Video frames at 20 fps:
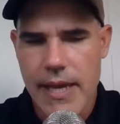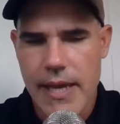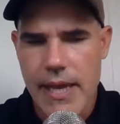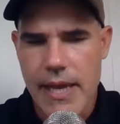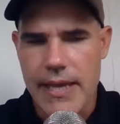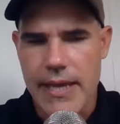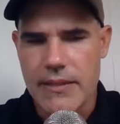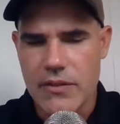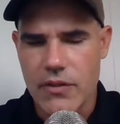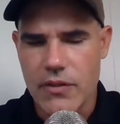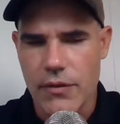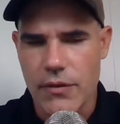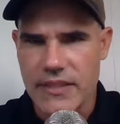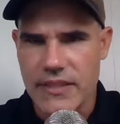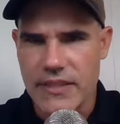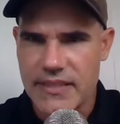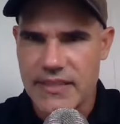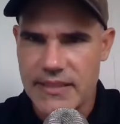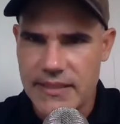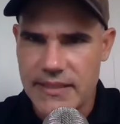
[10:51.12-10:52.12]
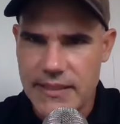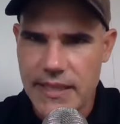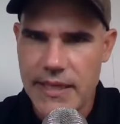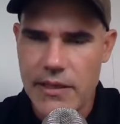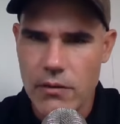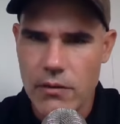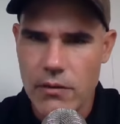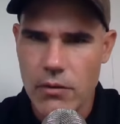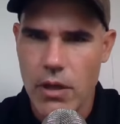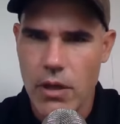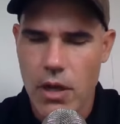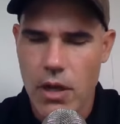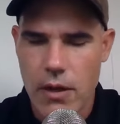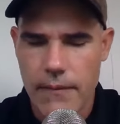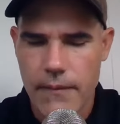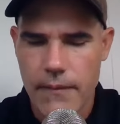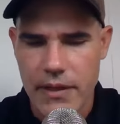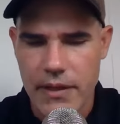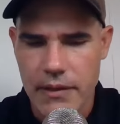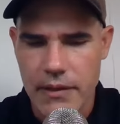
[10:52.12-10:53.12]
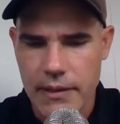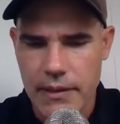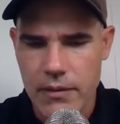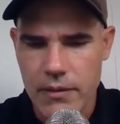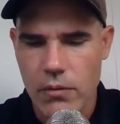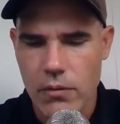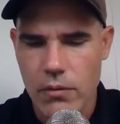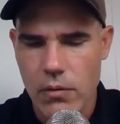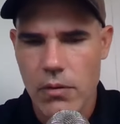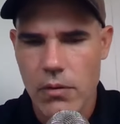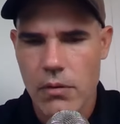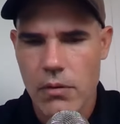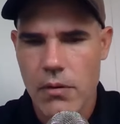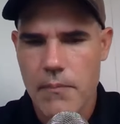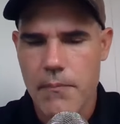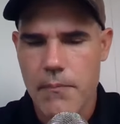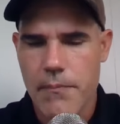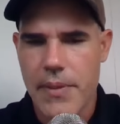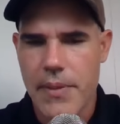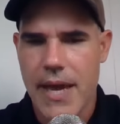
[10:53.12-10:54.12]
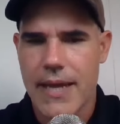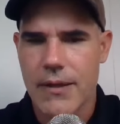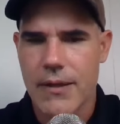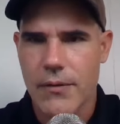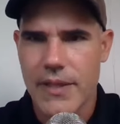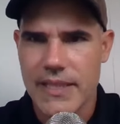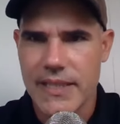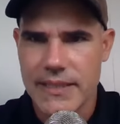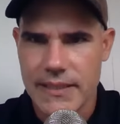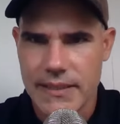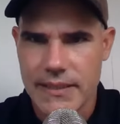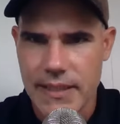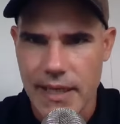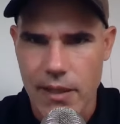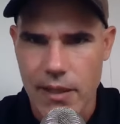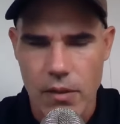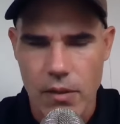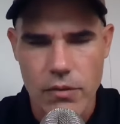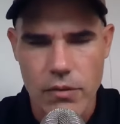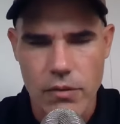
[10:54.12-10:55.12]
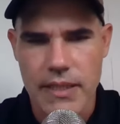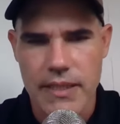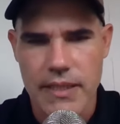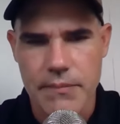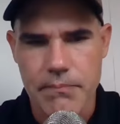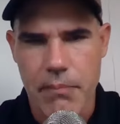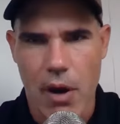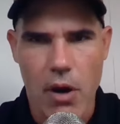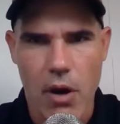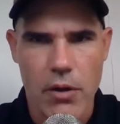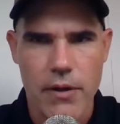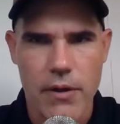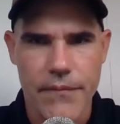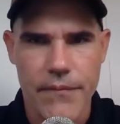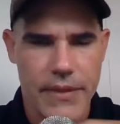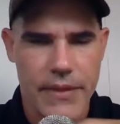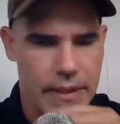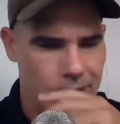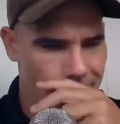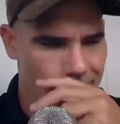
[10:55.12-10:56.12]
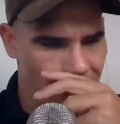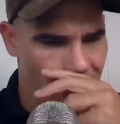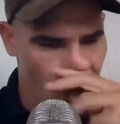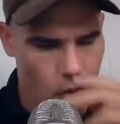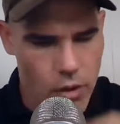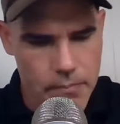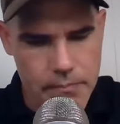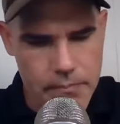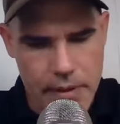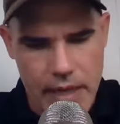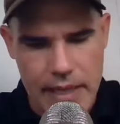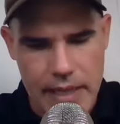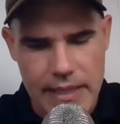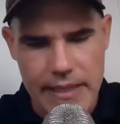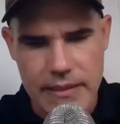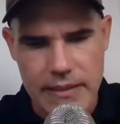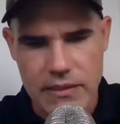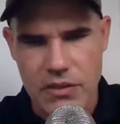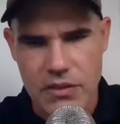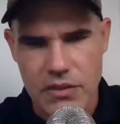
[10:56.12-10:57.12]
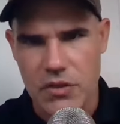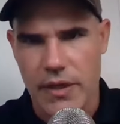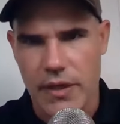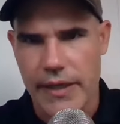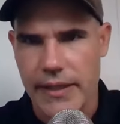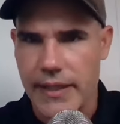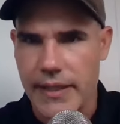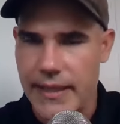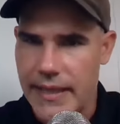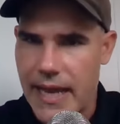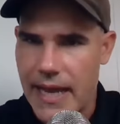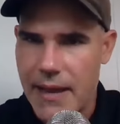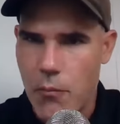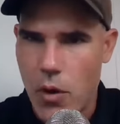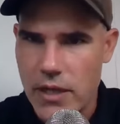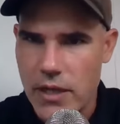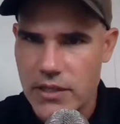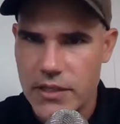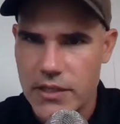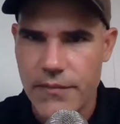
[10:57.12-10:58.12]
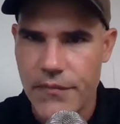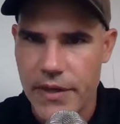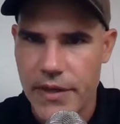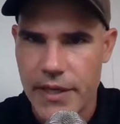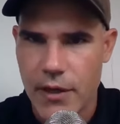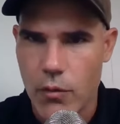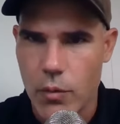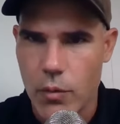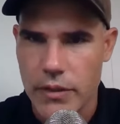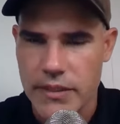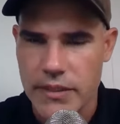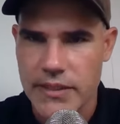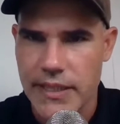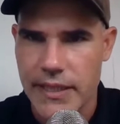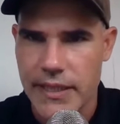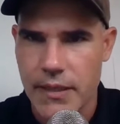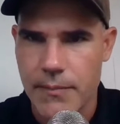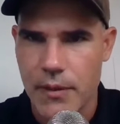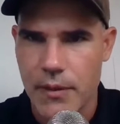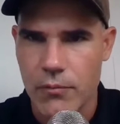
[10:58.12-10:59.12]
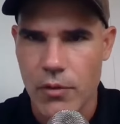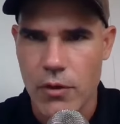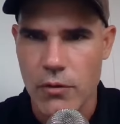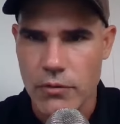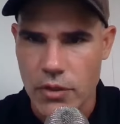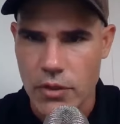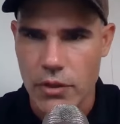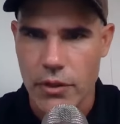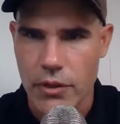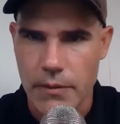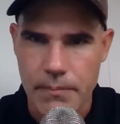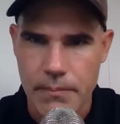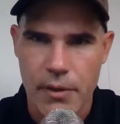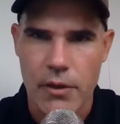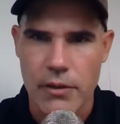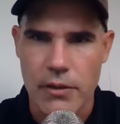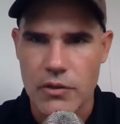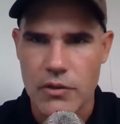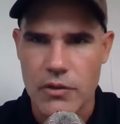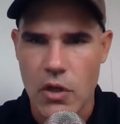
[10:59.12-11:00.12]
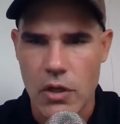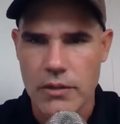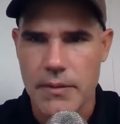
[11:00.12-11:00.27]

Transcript: And so the steel of the literal battery cells is part of the lower body strength. And I watched a video where Sandy Munro took it apart and talked